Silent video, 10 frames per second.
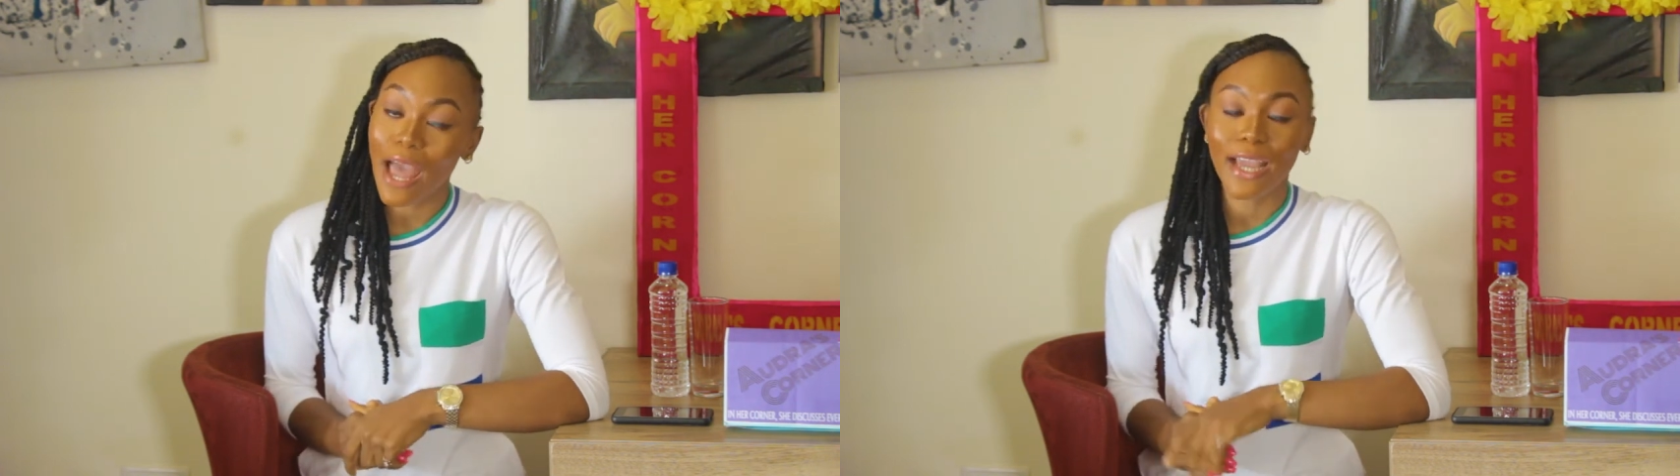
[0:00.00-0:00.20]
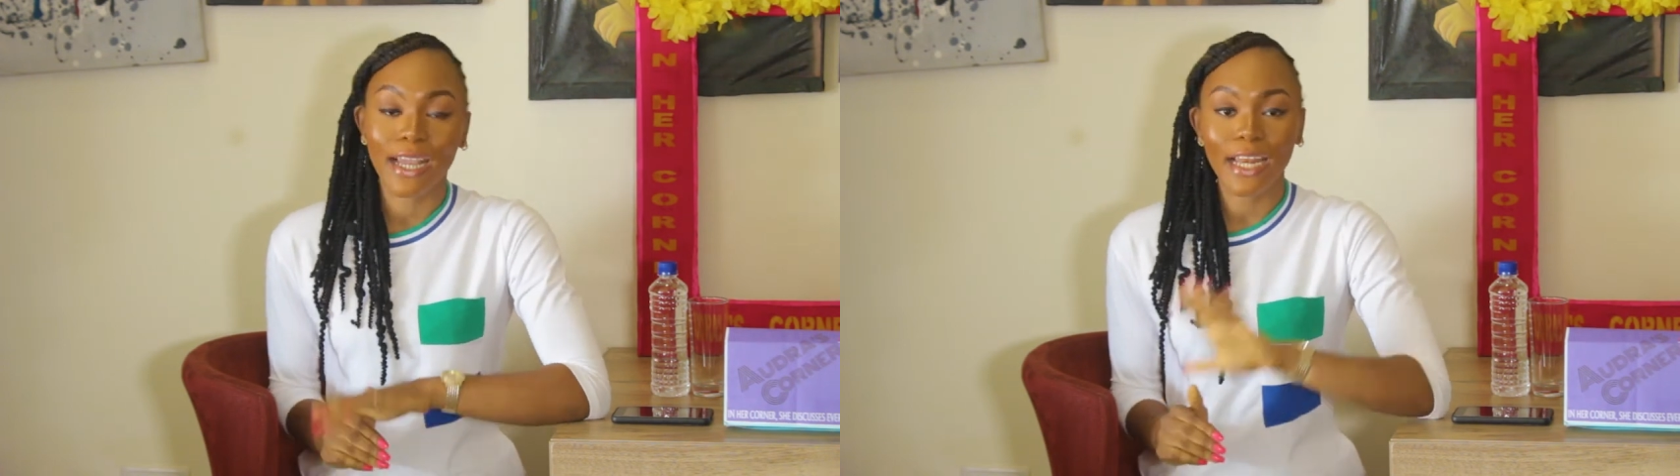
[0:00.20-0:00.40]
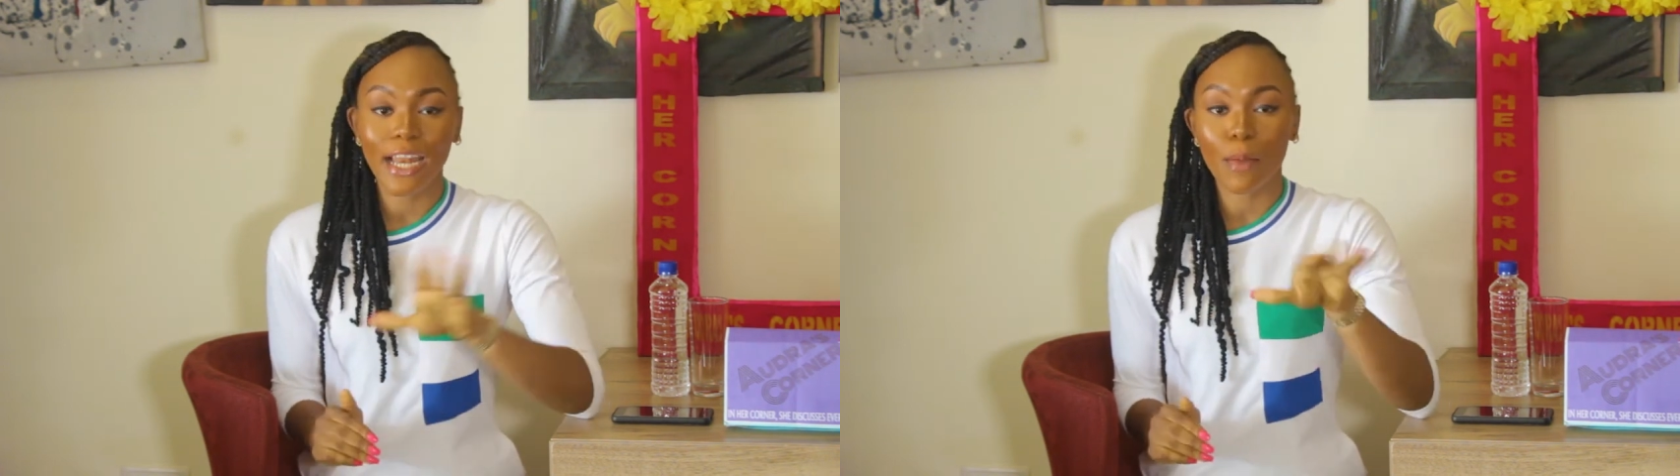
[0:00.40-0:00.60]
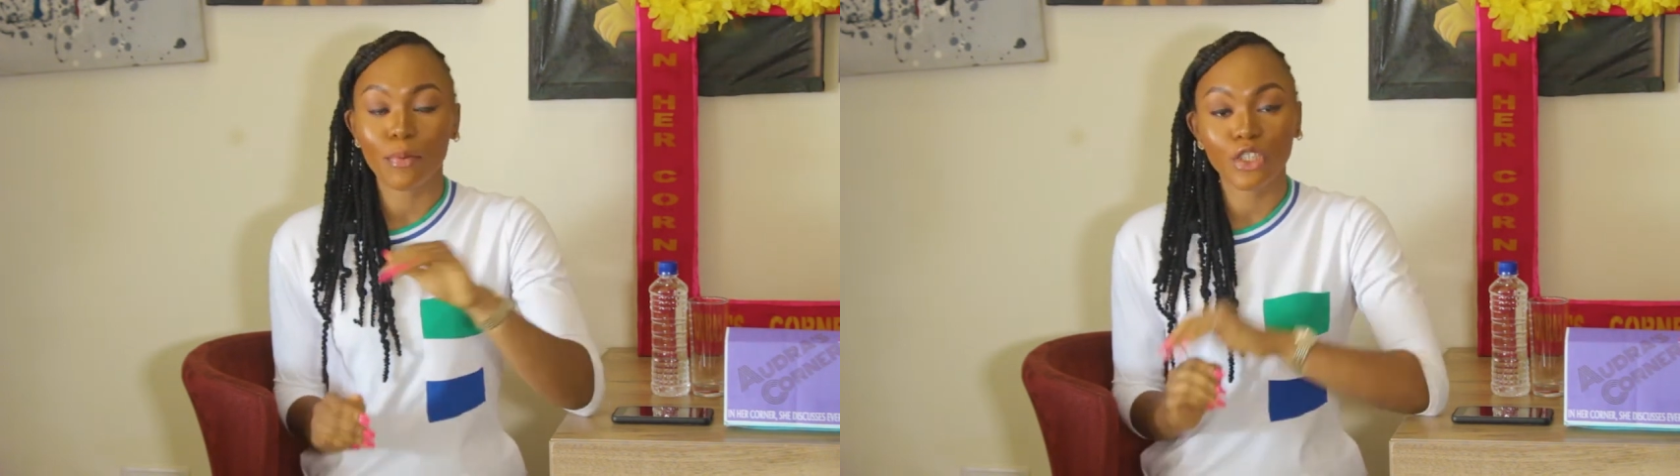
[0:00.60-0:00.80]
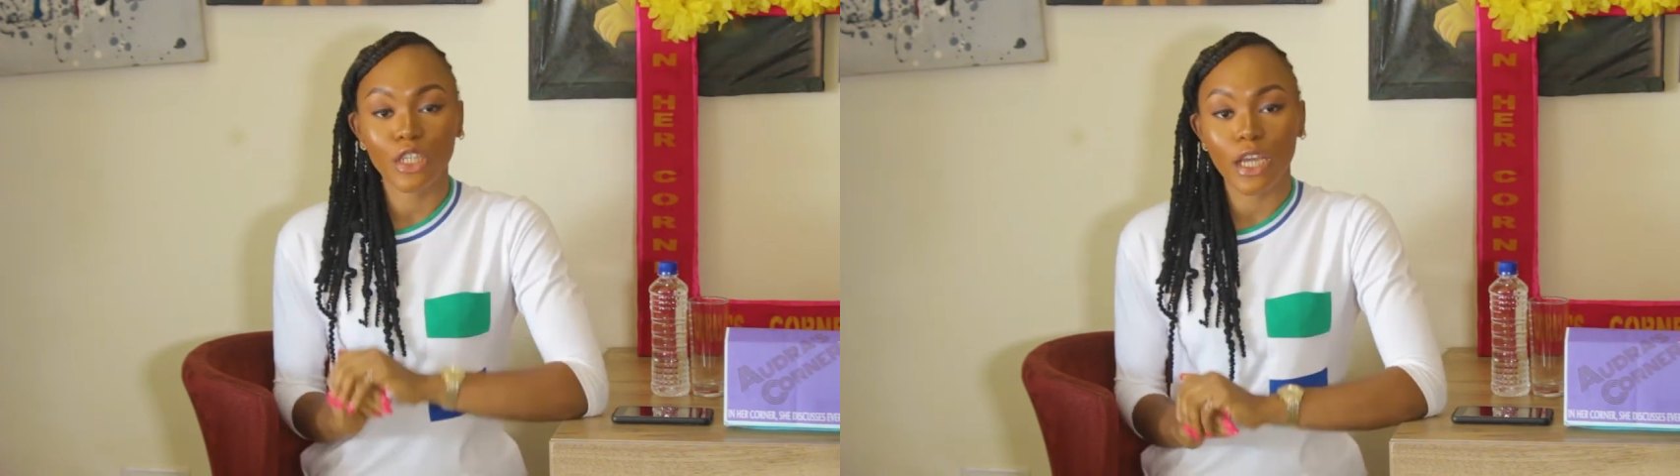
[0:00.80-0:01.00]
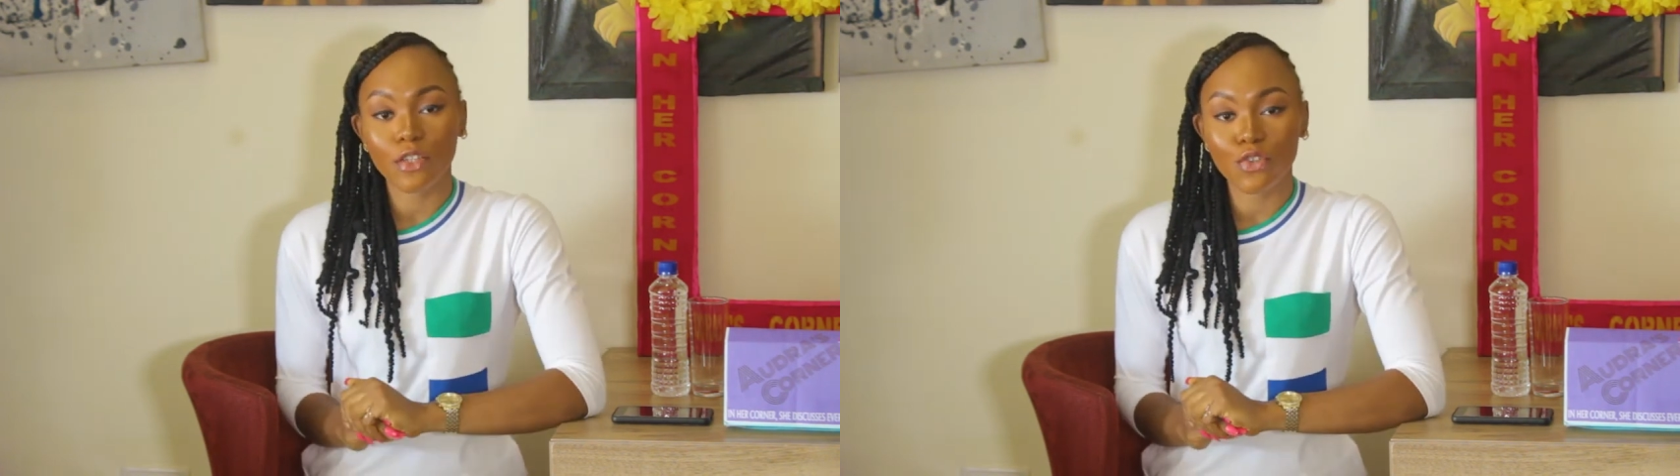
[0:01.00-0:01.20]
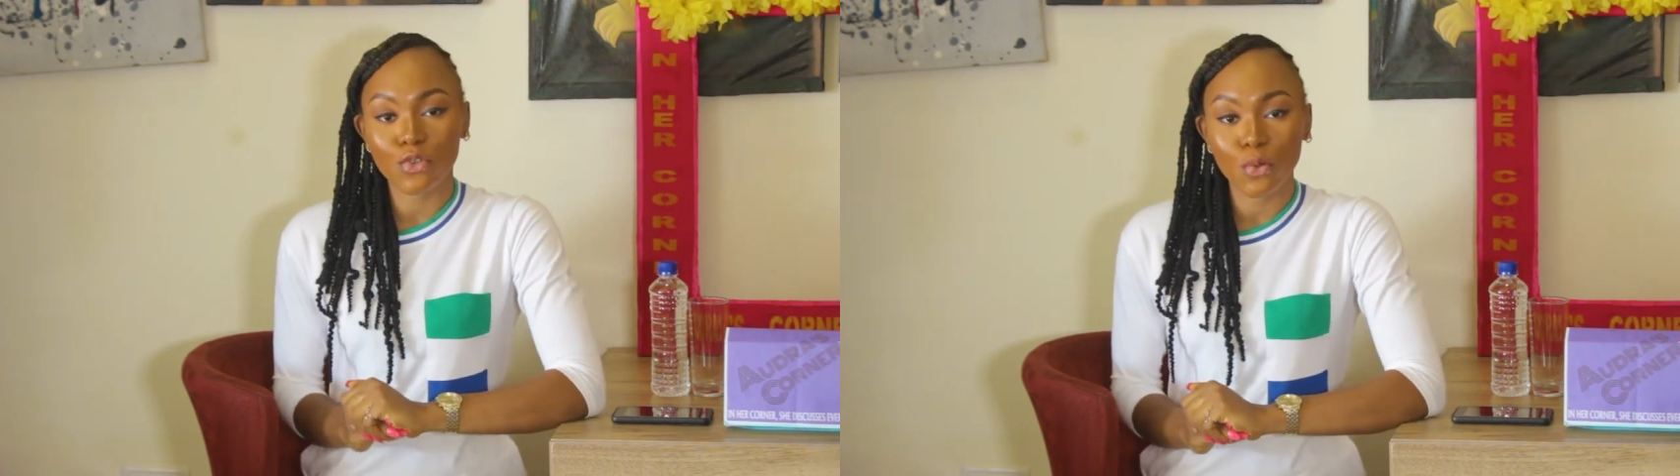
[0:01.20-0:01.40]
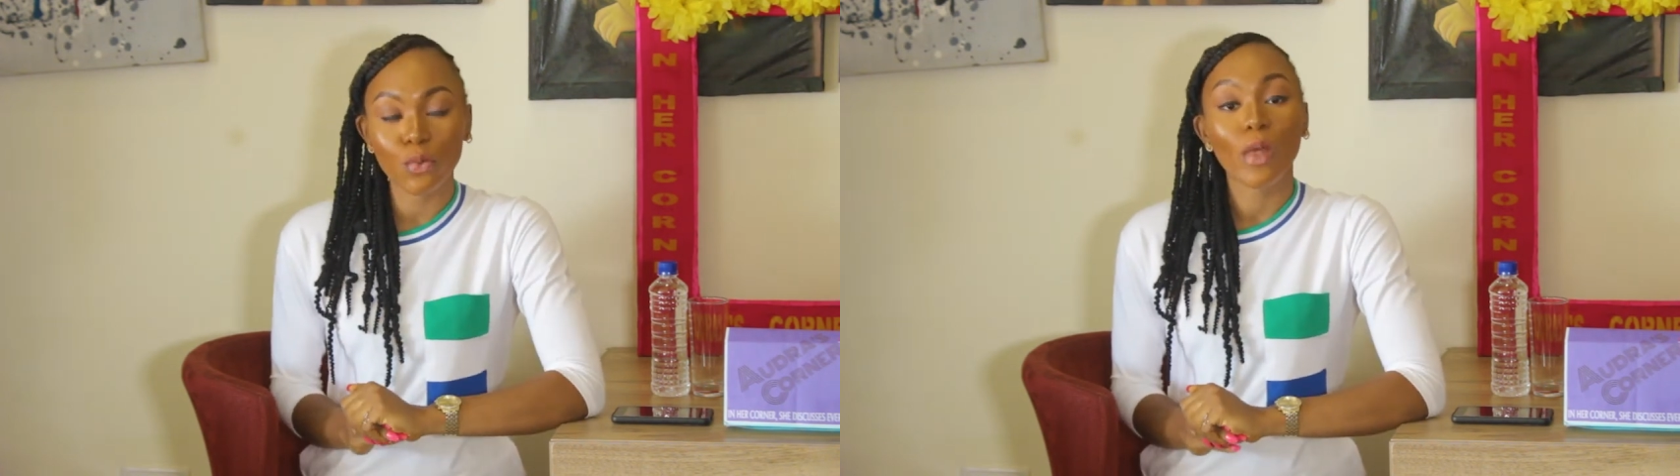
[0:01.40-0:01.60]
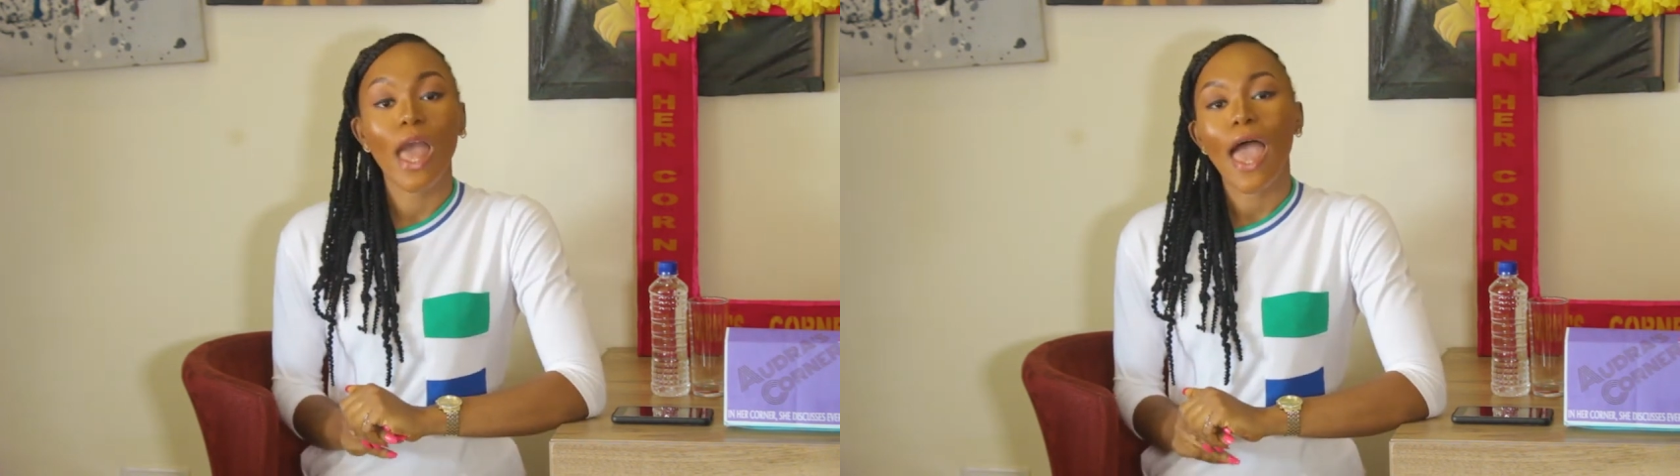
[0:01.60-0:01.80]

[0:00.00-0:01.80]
I really appreciate you.